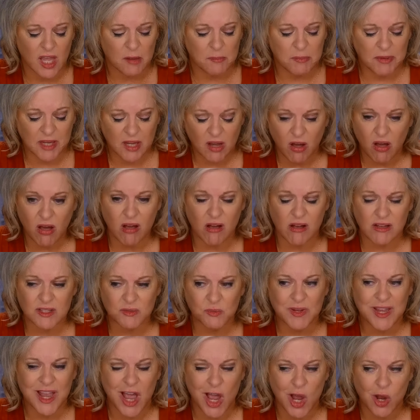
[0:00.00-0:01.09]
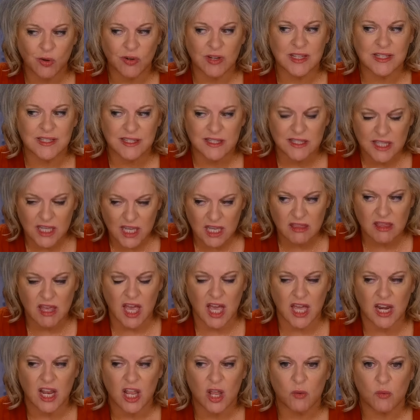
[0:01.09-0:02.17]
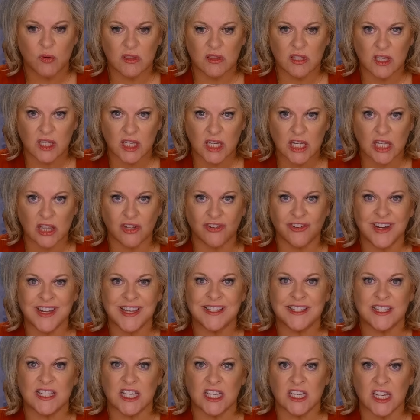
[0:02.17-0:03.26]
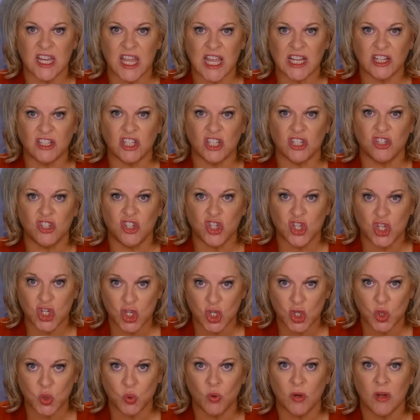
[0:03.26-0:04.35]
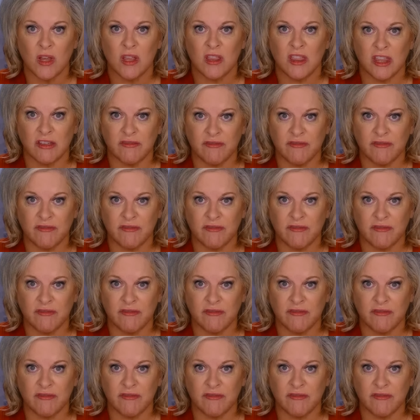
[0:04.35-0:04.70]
because we only see that when the killer is connected to the